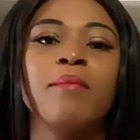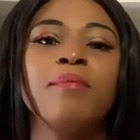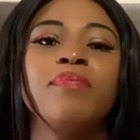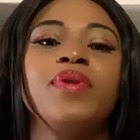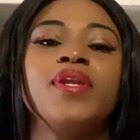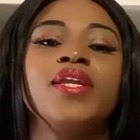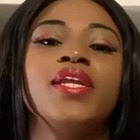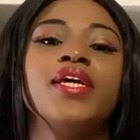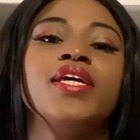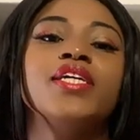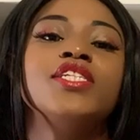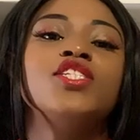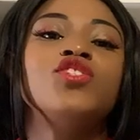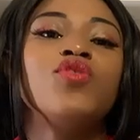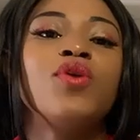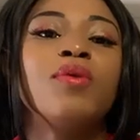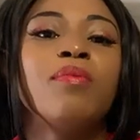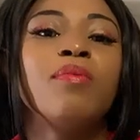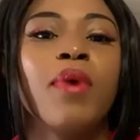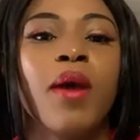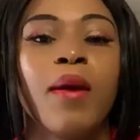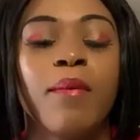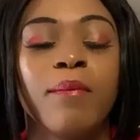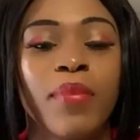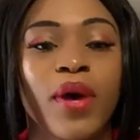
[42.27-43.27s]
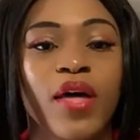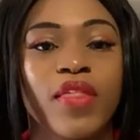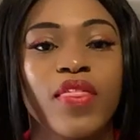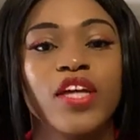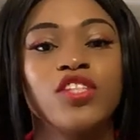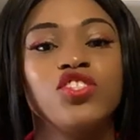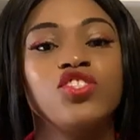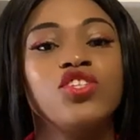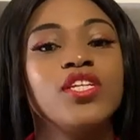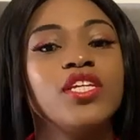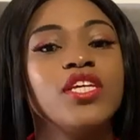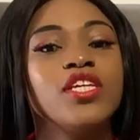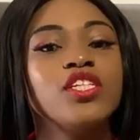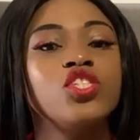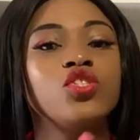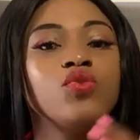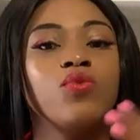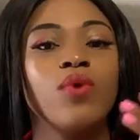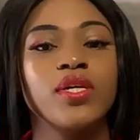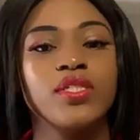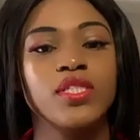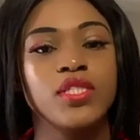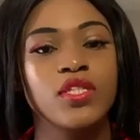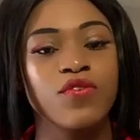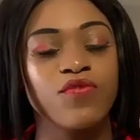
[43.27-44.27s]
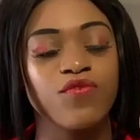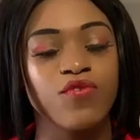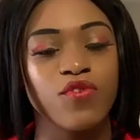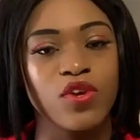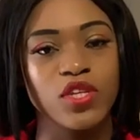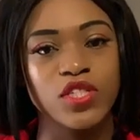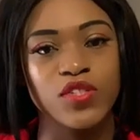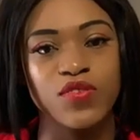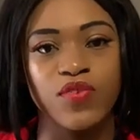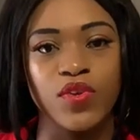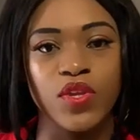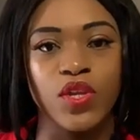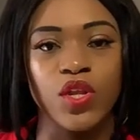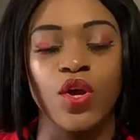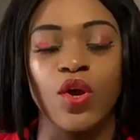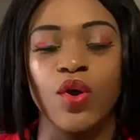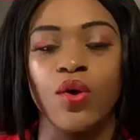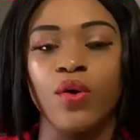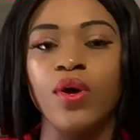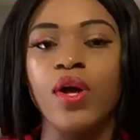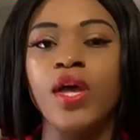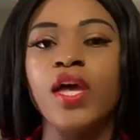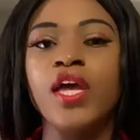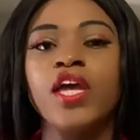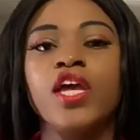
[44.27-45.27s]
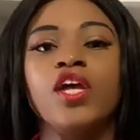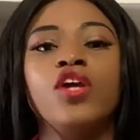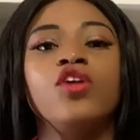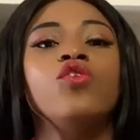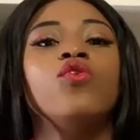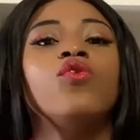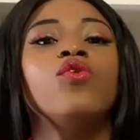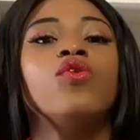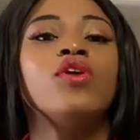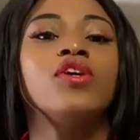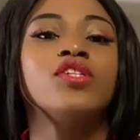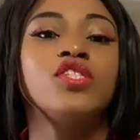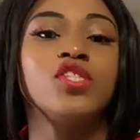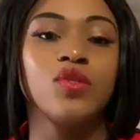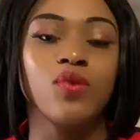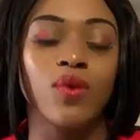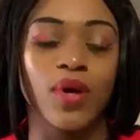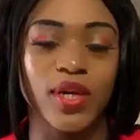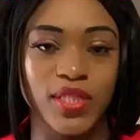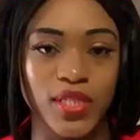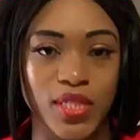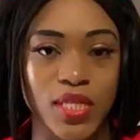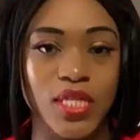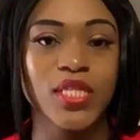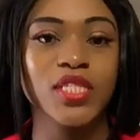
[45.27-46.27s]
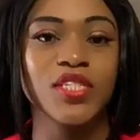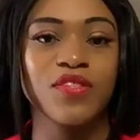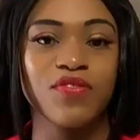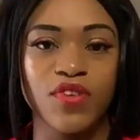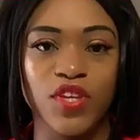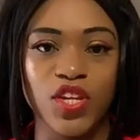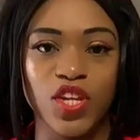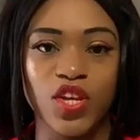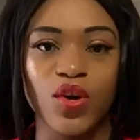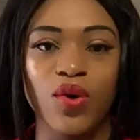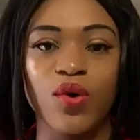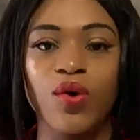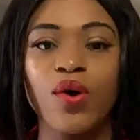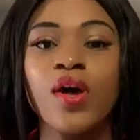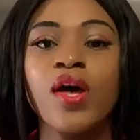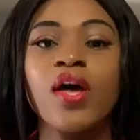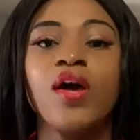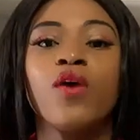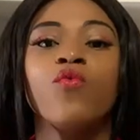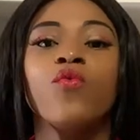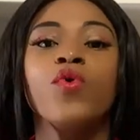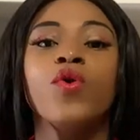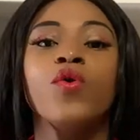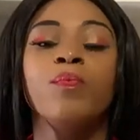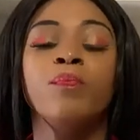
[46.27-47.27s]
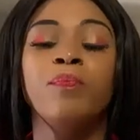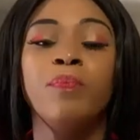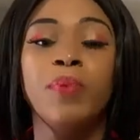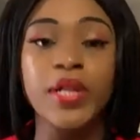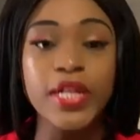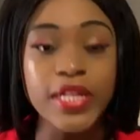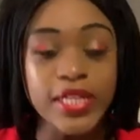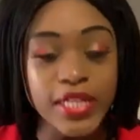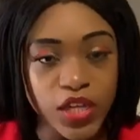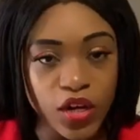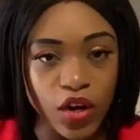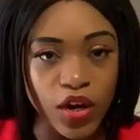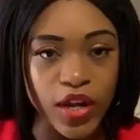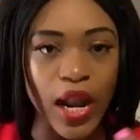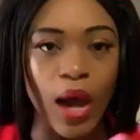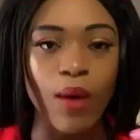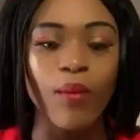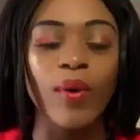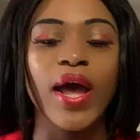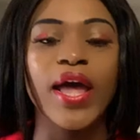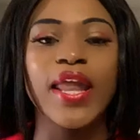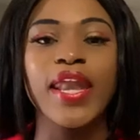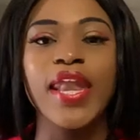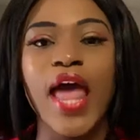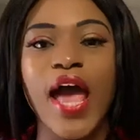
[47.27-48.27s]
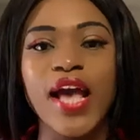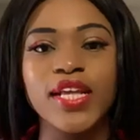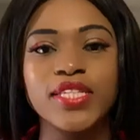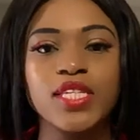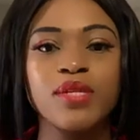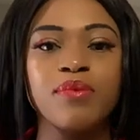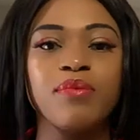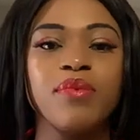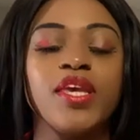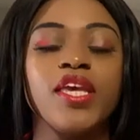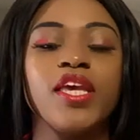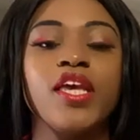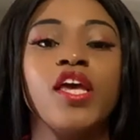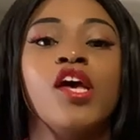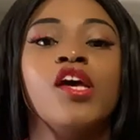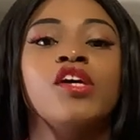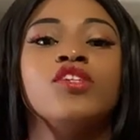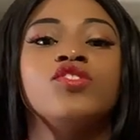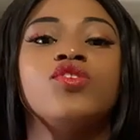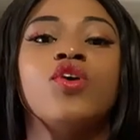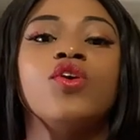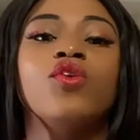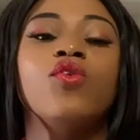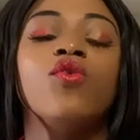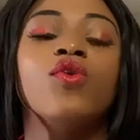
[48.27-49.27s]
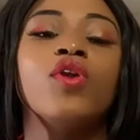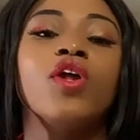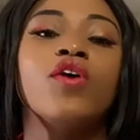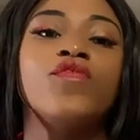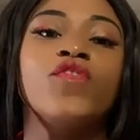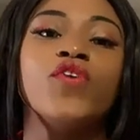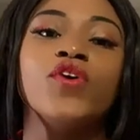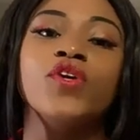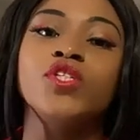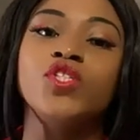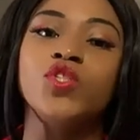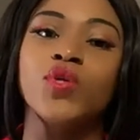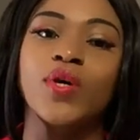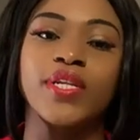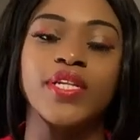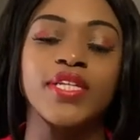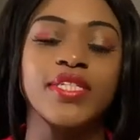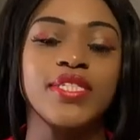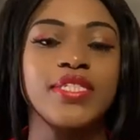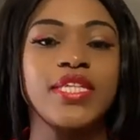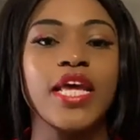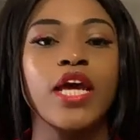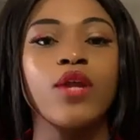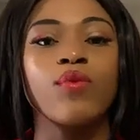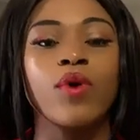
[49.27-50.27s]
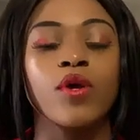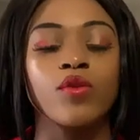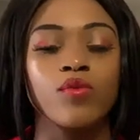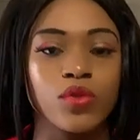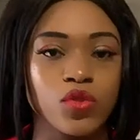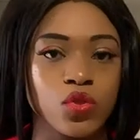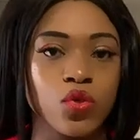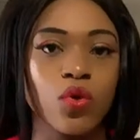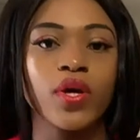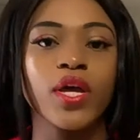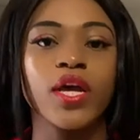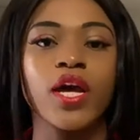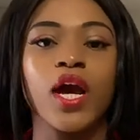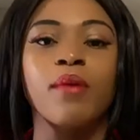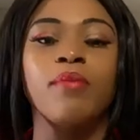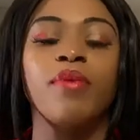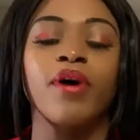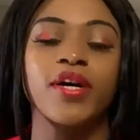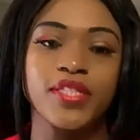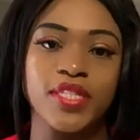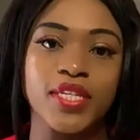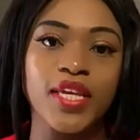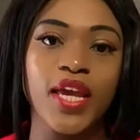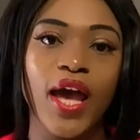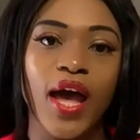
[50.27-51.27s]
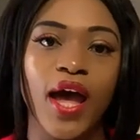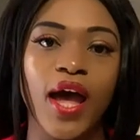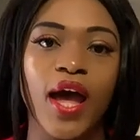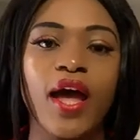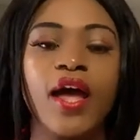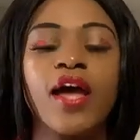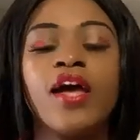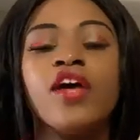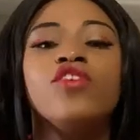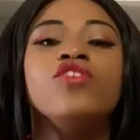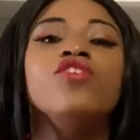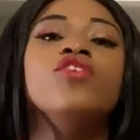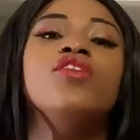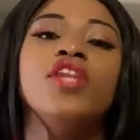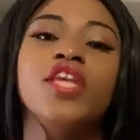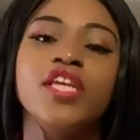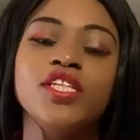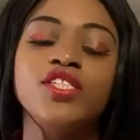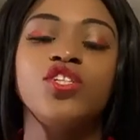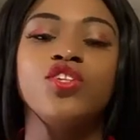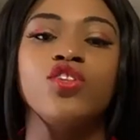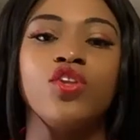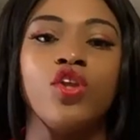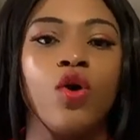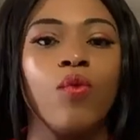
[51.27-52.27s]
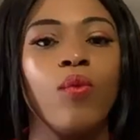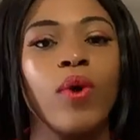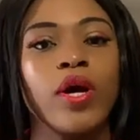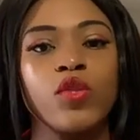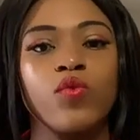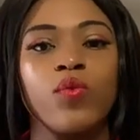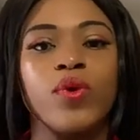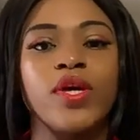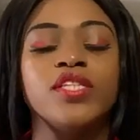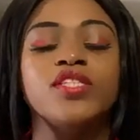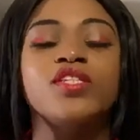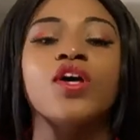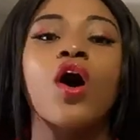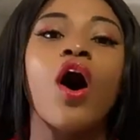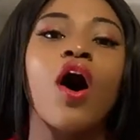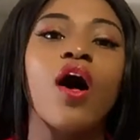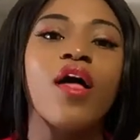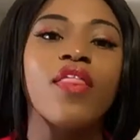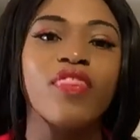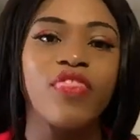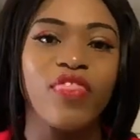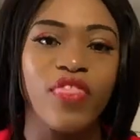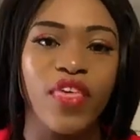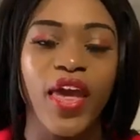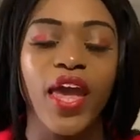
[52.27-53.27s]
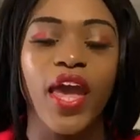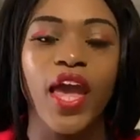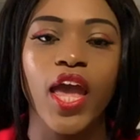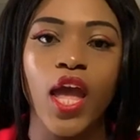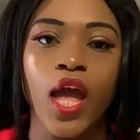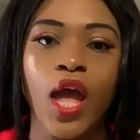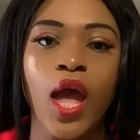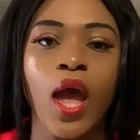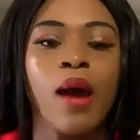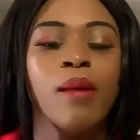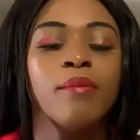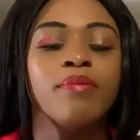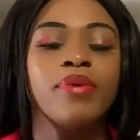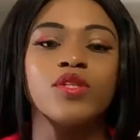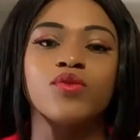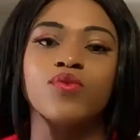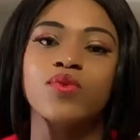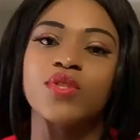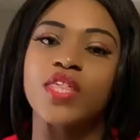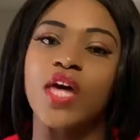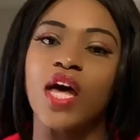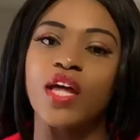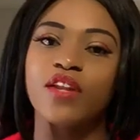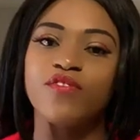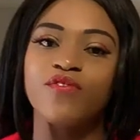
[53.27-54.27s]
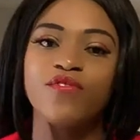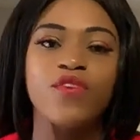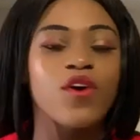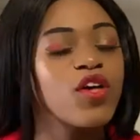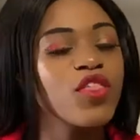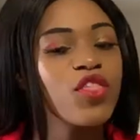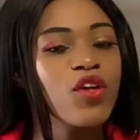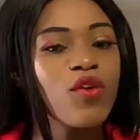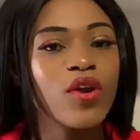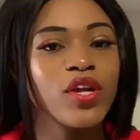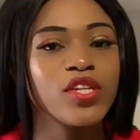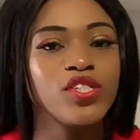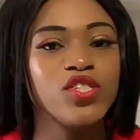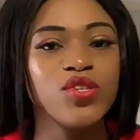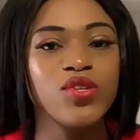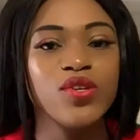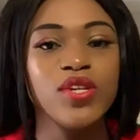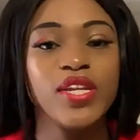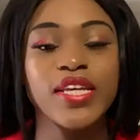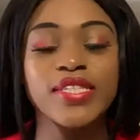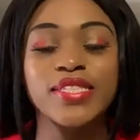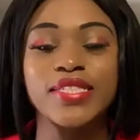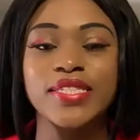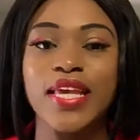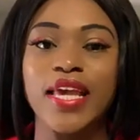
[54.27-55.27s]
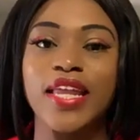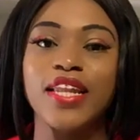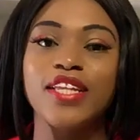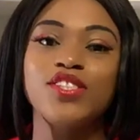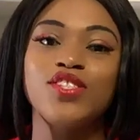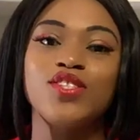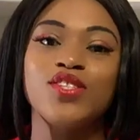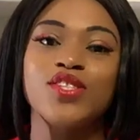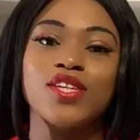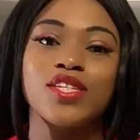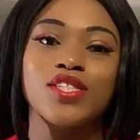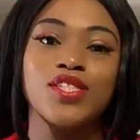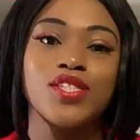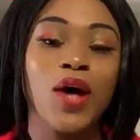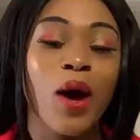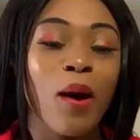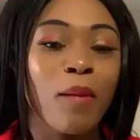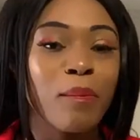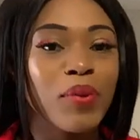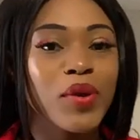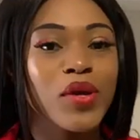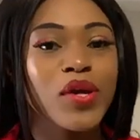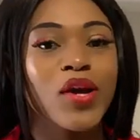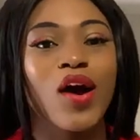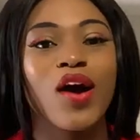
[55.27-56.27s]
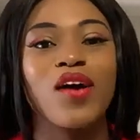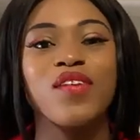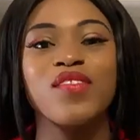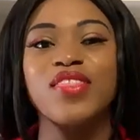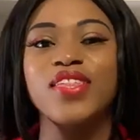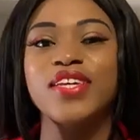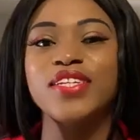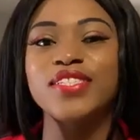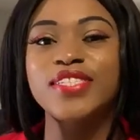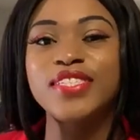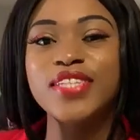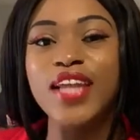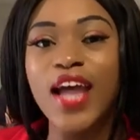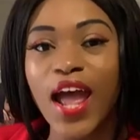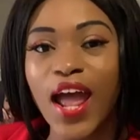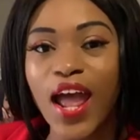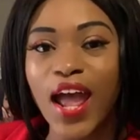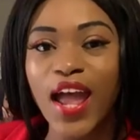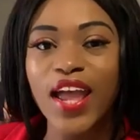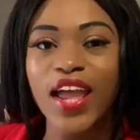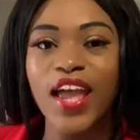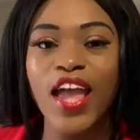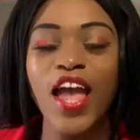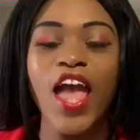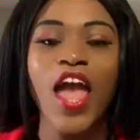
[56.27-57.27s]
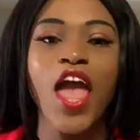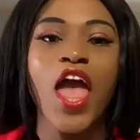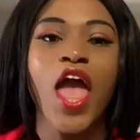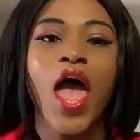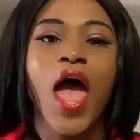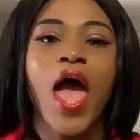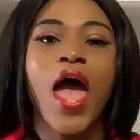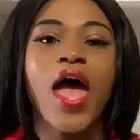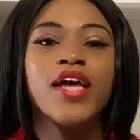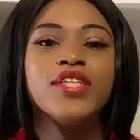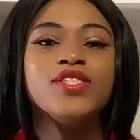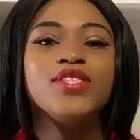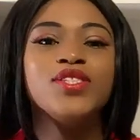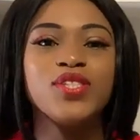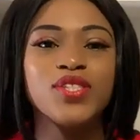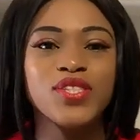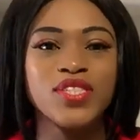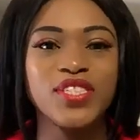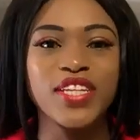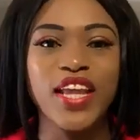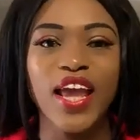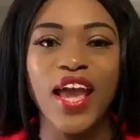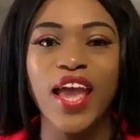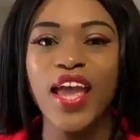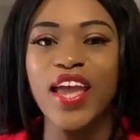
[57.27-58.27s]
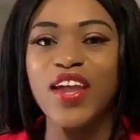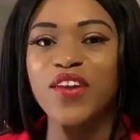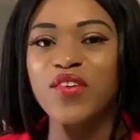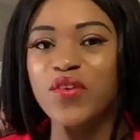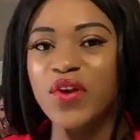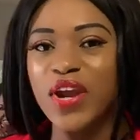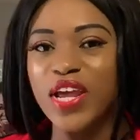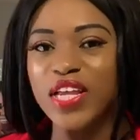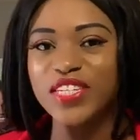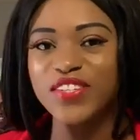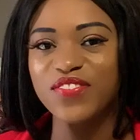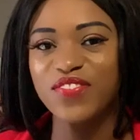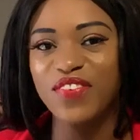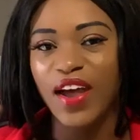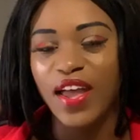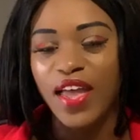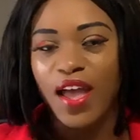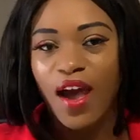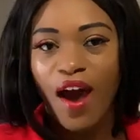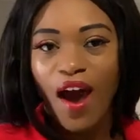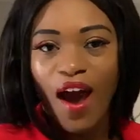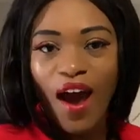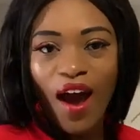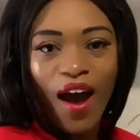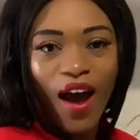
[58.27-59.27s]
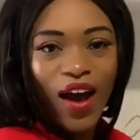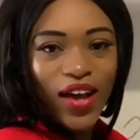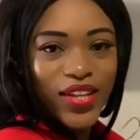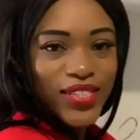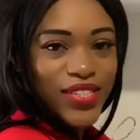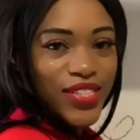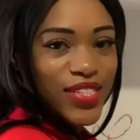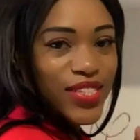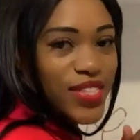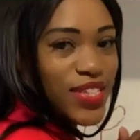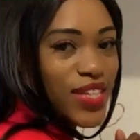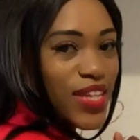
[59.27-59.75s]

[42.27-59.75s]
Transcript: Please remember that you need to watch the first video in order to watch this video. We're building on our anatomy, so in order for you to understand what we're talking about here, you need to know what went on there. But without further ado, let's get into the topic of the day. And today, red fire hot.